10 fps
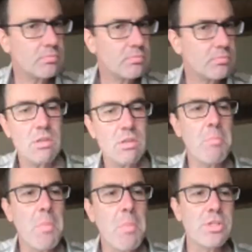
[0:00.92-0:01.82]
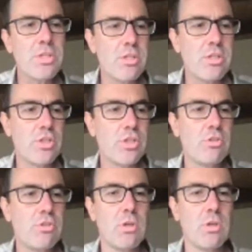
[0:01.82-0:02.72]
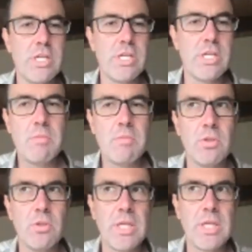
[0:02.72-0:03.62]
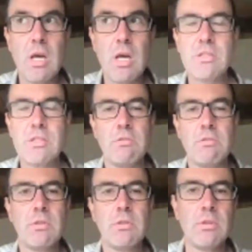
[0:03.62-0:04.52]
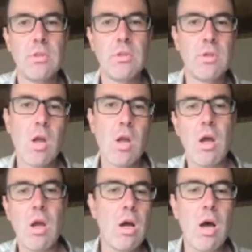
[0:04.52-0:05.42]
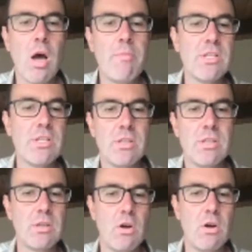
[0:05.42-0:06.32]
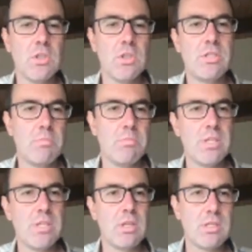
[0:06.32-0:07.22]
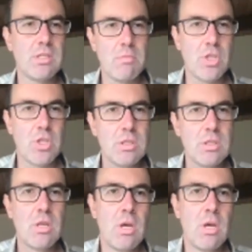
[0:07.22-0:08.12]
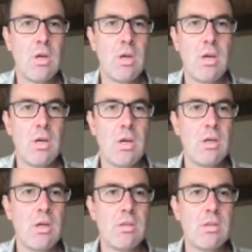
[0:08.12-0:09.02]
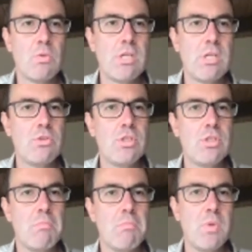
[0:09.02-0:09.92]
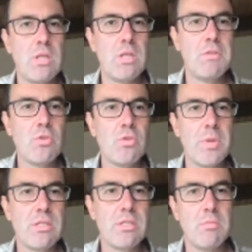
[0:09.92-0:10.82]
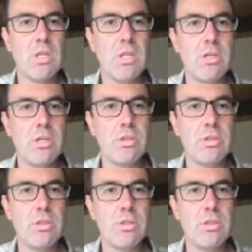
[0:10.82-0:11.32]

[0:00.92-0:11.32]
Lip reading: So the models I just showed you are quite simple and make lots of obviously overly simplistic assumptions. So we use some individual-based simulations